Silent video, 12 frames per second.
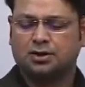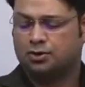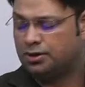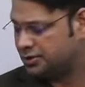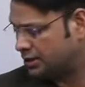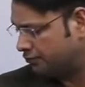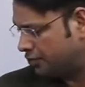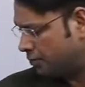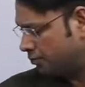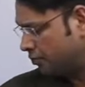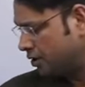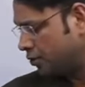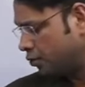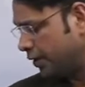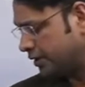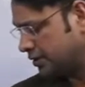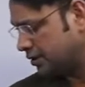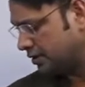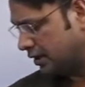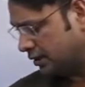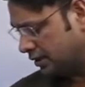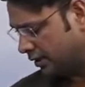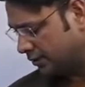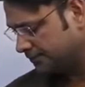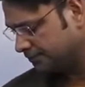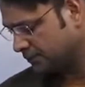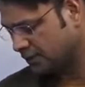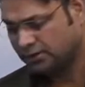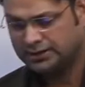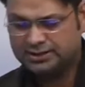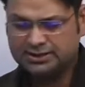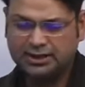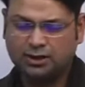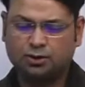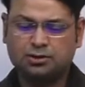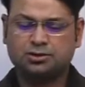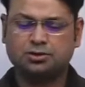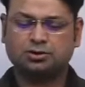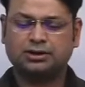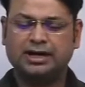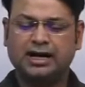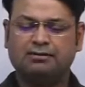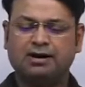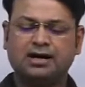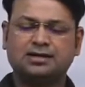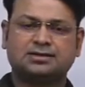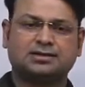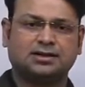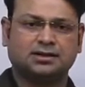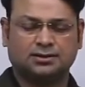question from Victor Turner. This year also they have asked,